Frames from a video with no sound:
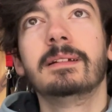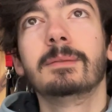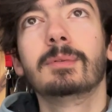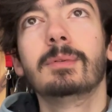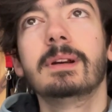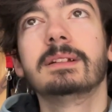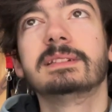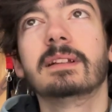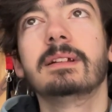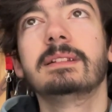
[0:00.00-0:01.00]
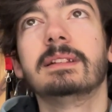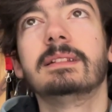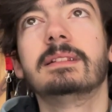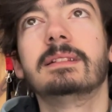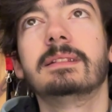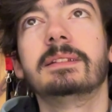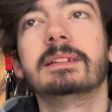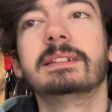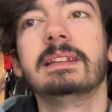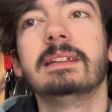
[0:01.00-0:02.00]
I'm quite excited to
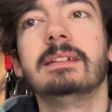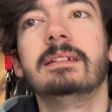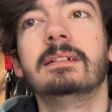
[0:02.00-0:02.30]
see